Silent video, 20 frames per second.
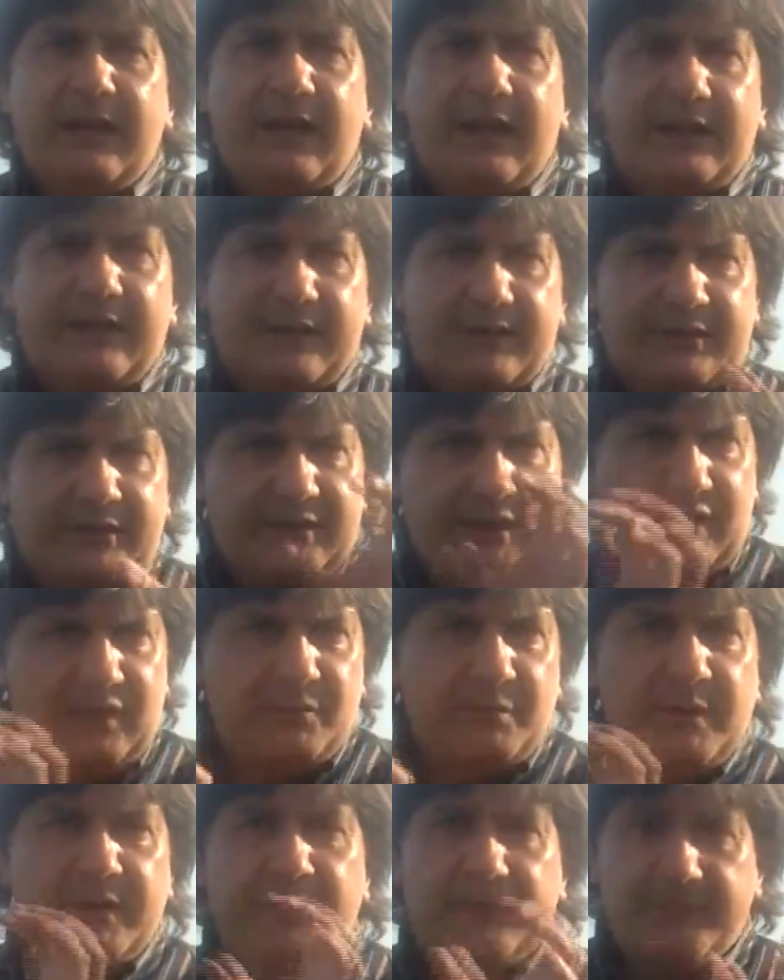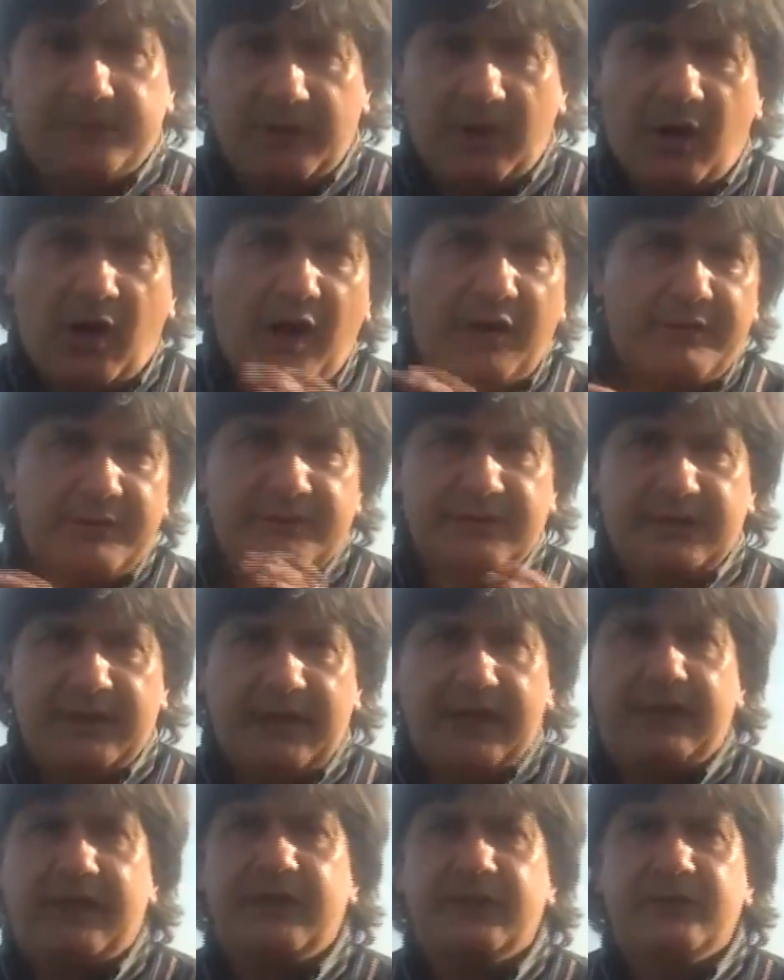their assessment of harvested
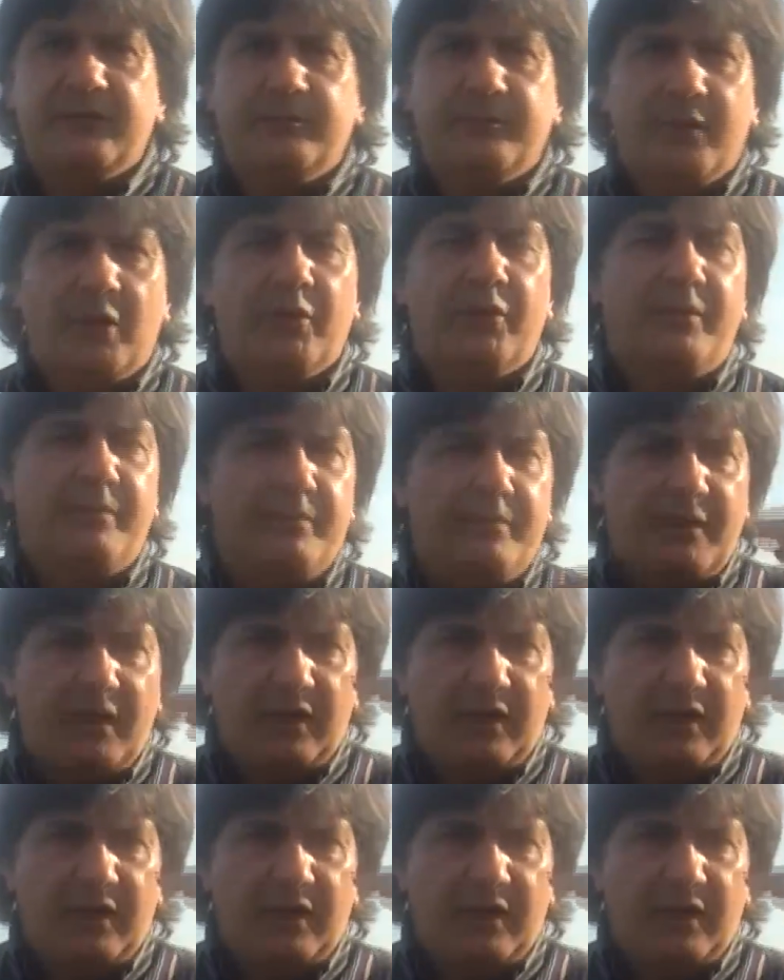acres in both